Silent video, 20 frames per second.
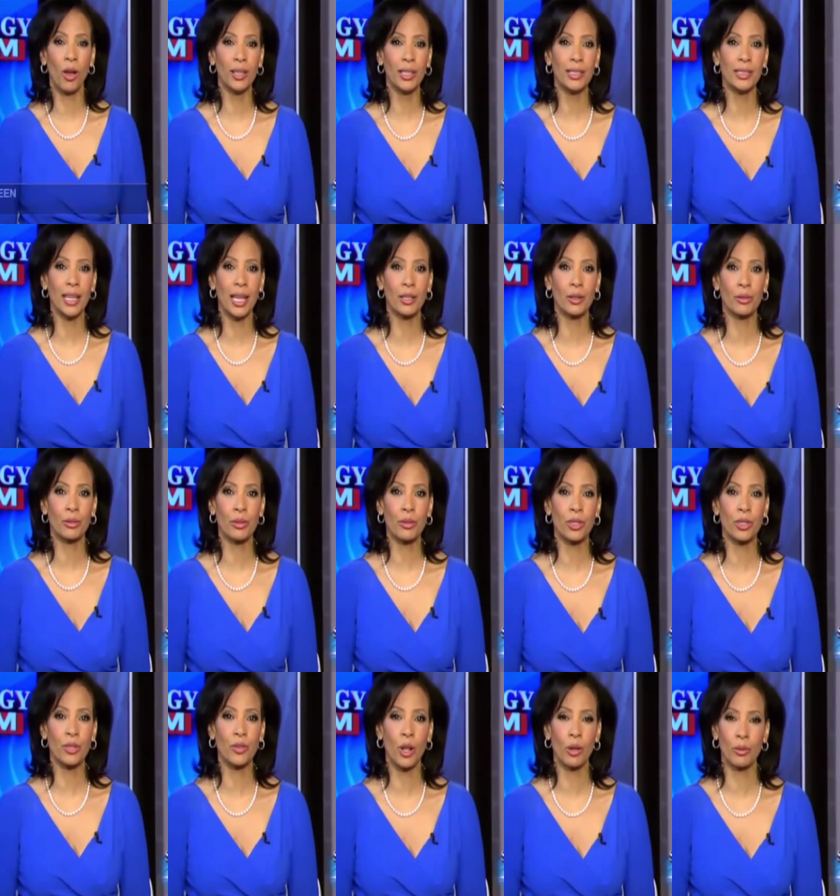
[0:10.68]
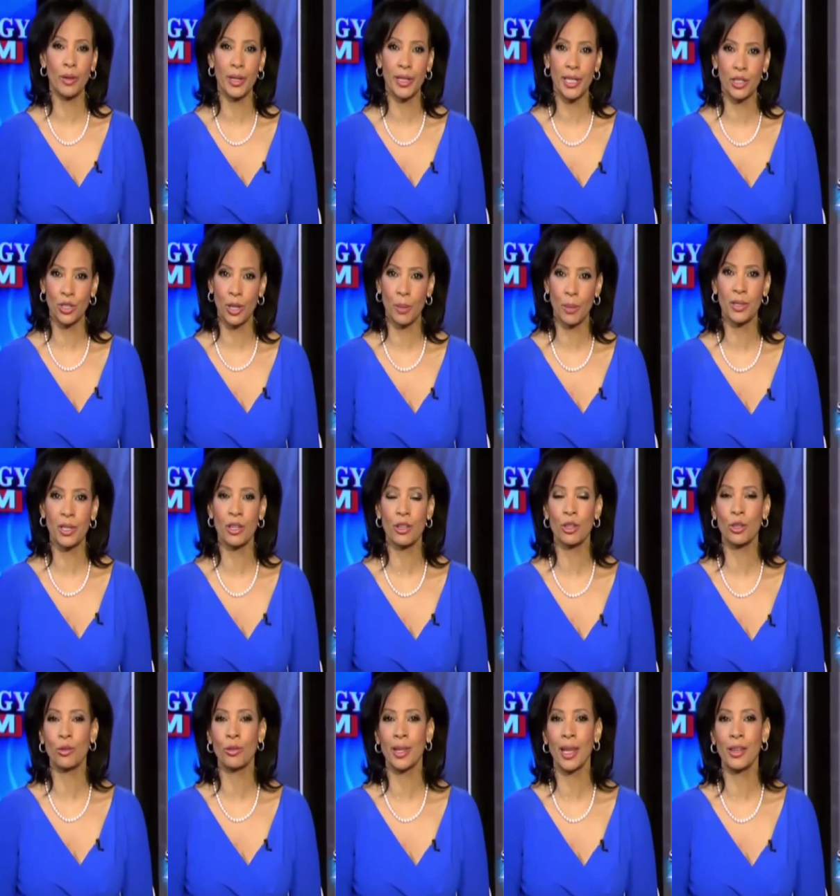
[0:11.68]
and Ted Cruz have already jumped into the
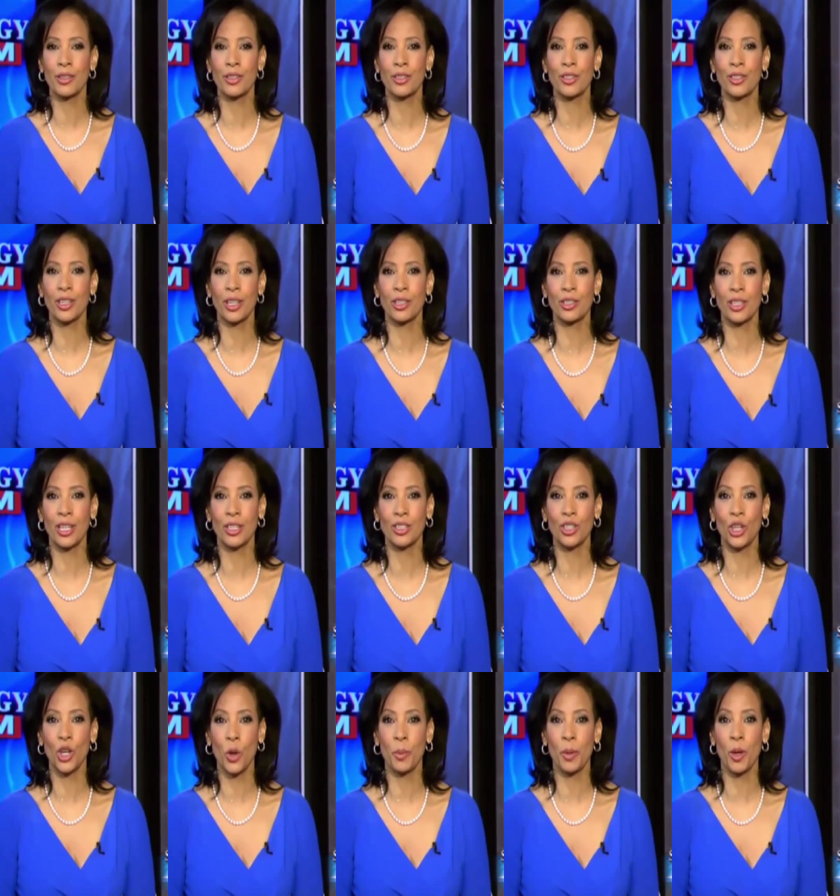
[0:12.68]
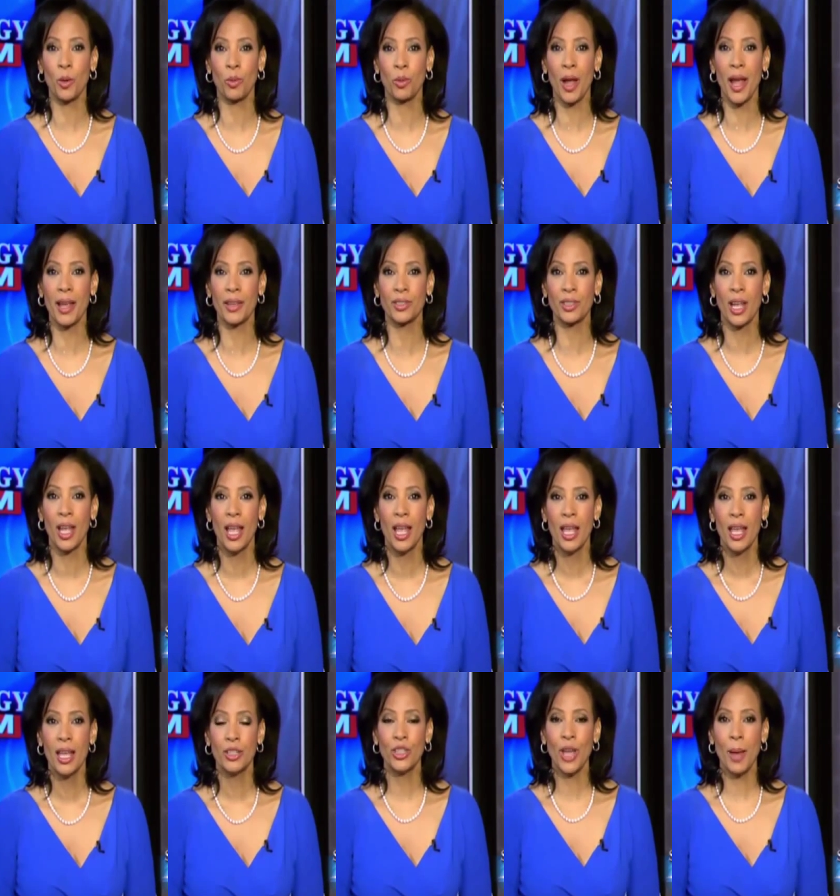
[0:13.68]
2016 GOP race.
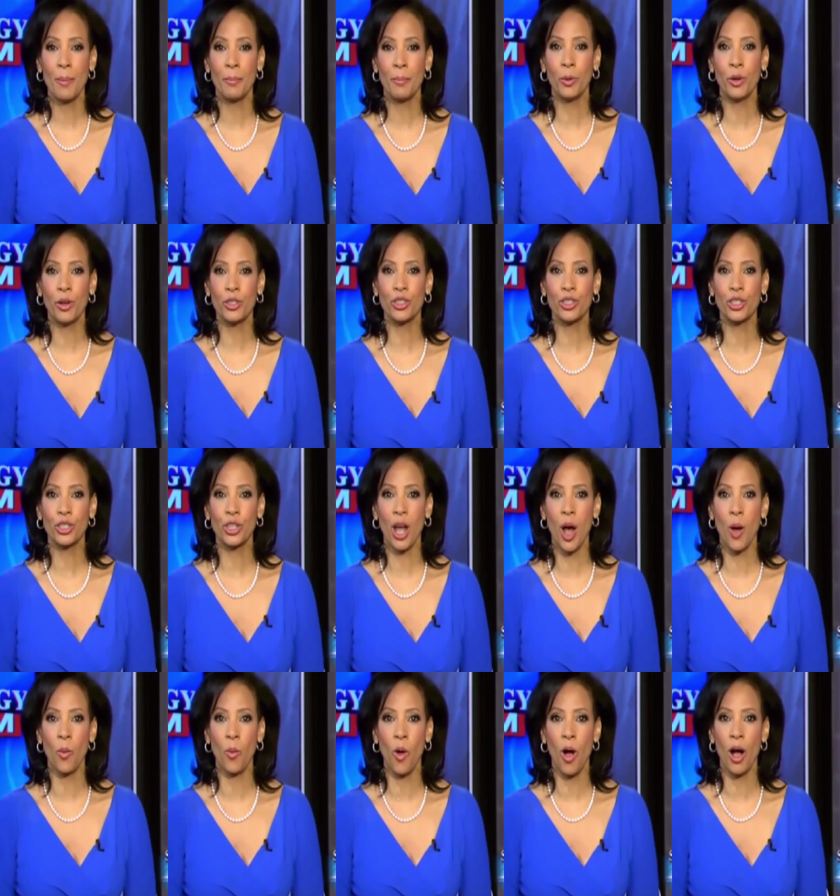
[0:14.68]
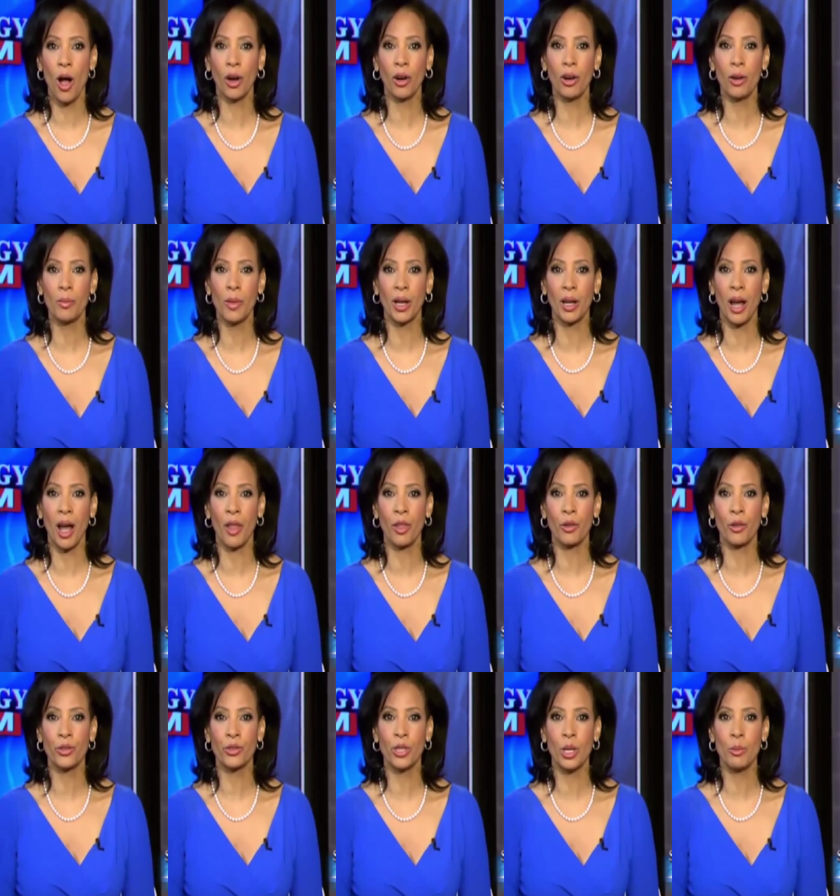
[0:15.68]
Jeb Bush, Scott Walker, among
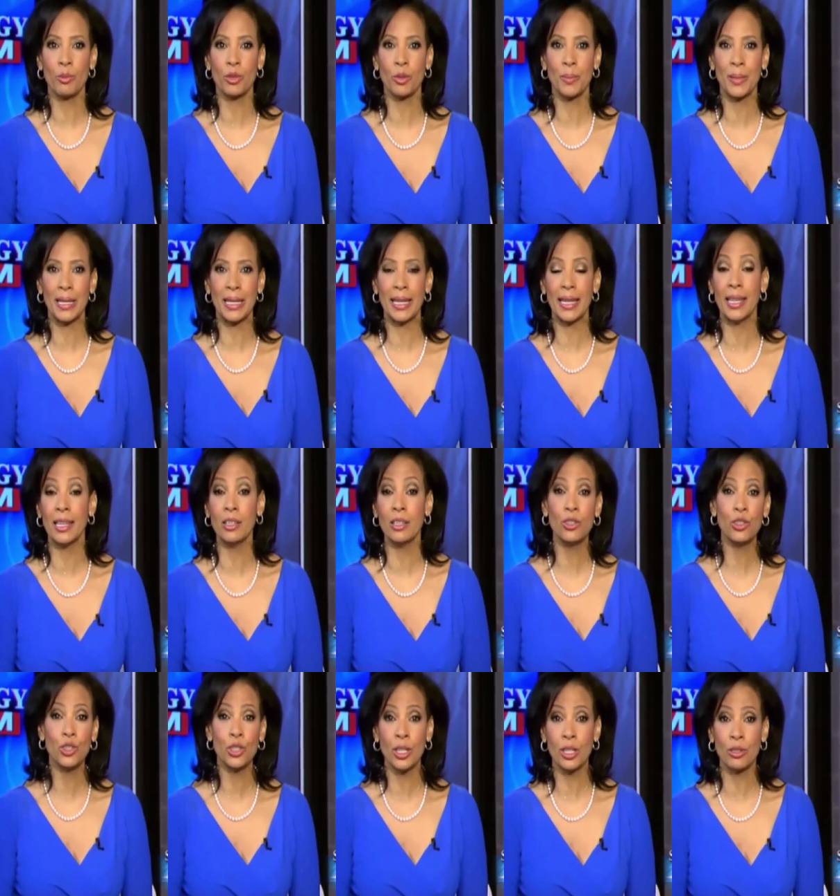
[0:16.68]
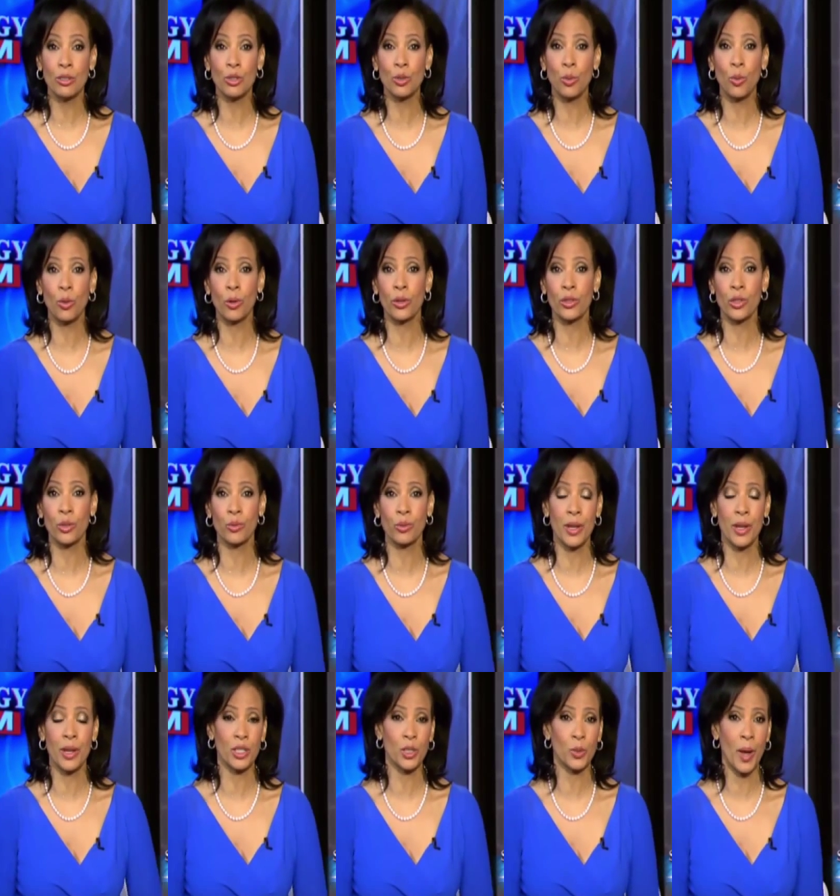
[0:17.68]
others, seem to be inching towards a
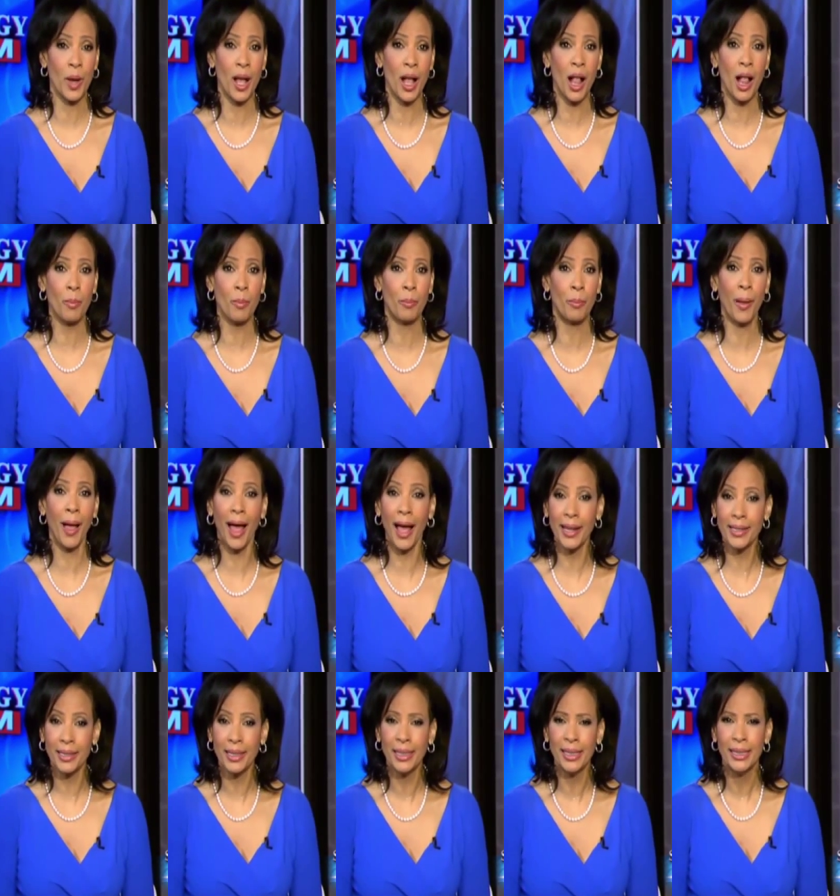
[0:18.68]
run as well. But